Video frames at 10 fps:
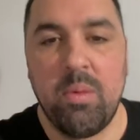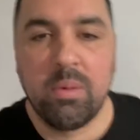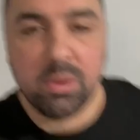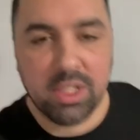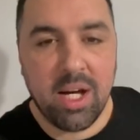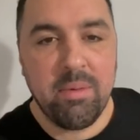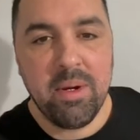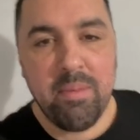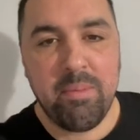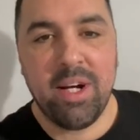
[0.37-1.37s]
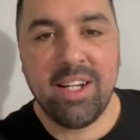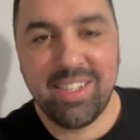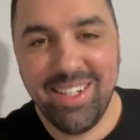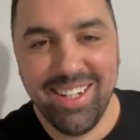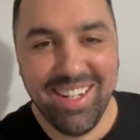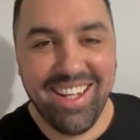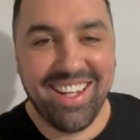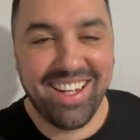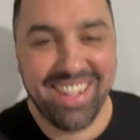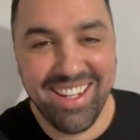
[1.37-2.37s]
What's happening? I'm back.
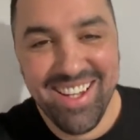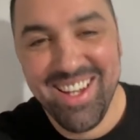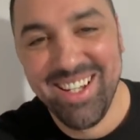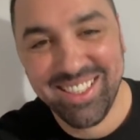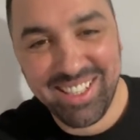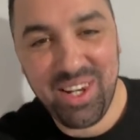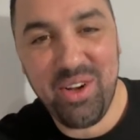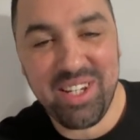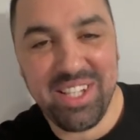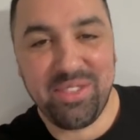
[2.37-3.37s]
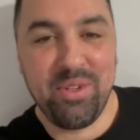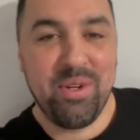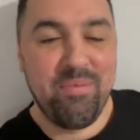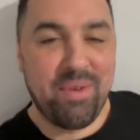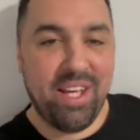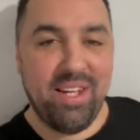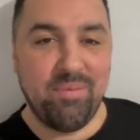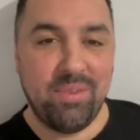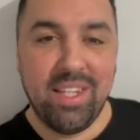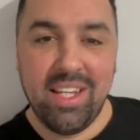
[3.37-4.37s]
Still locked in this room, but
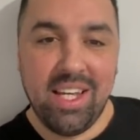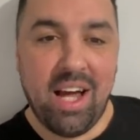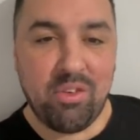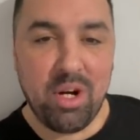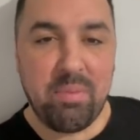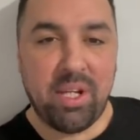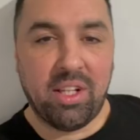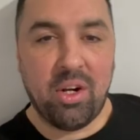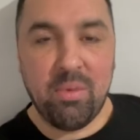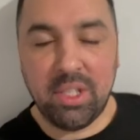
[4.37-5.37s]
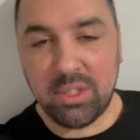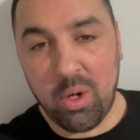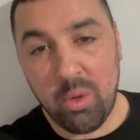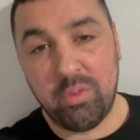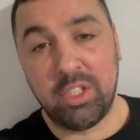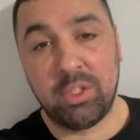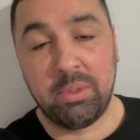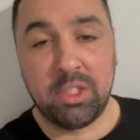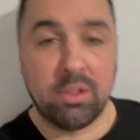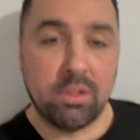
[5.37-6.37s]
I've got an appeal going in, so hopefully it should be
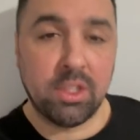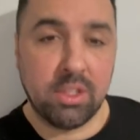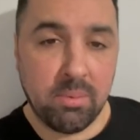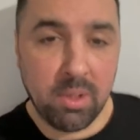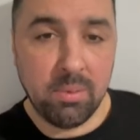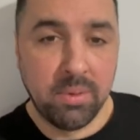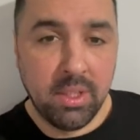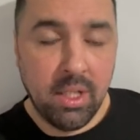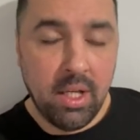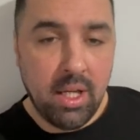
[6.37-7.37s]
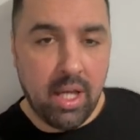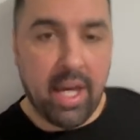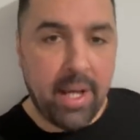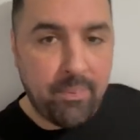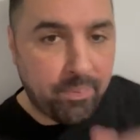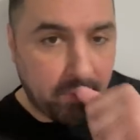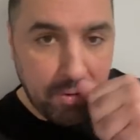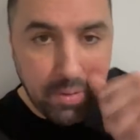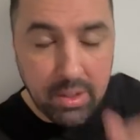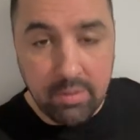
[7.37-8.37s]
sorted tomorrow. Right,
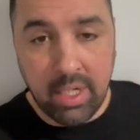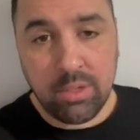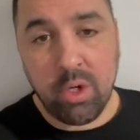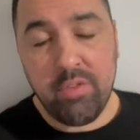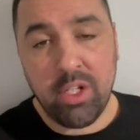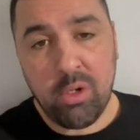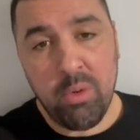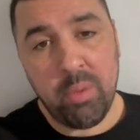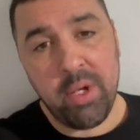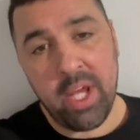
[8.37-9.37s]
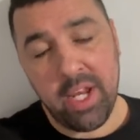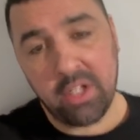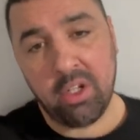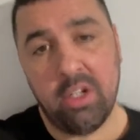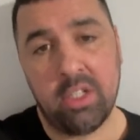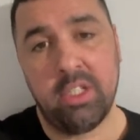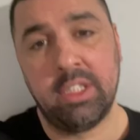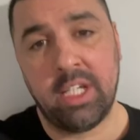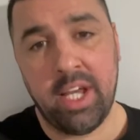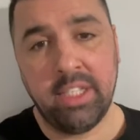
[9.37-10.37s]
it's got a video going up at 9 o'clock
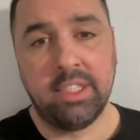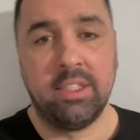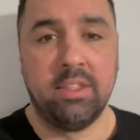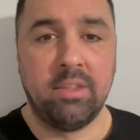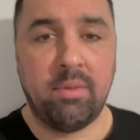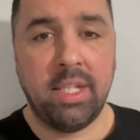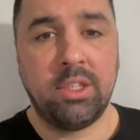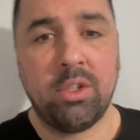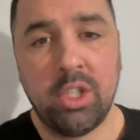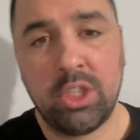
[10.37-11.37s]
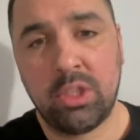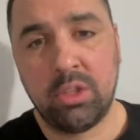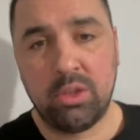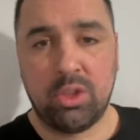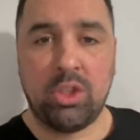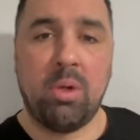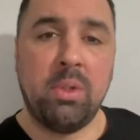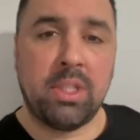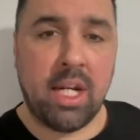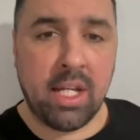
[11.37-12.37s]
tonight. Right, it's going to show
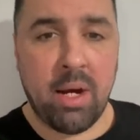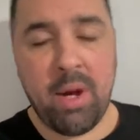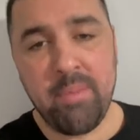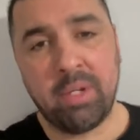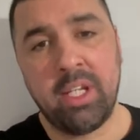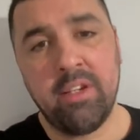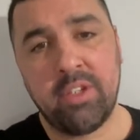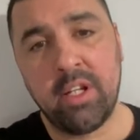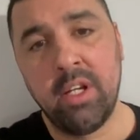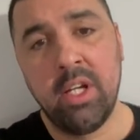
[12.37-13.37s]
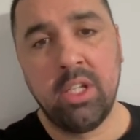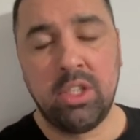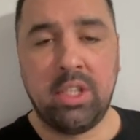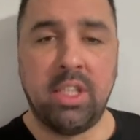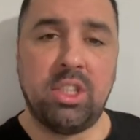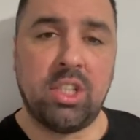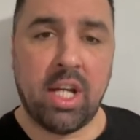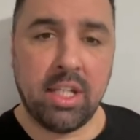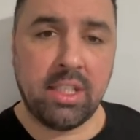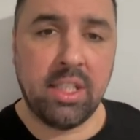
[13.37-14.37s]
exactly how I believe that these
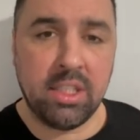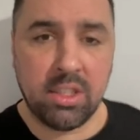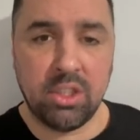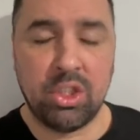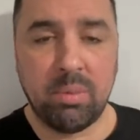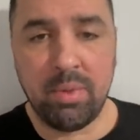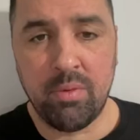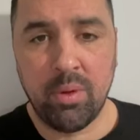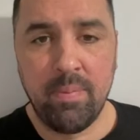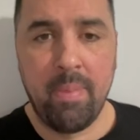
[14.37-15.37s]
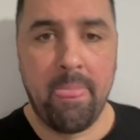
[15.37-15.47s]
charities should be run.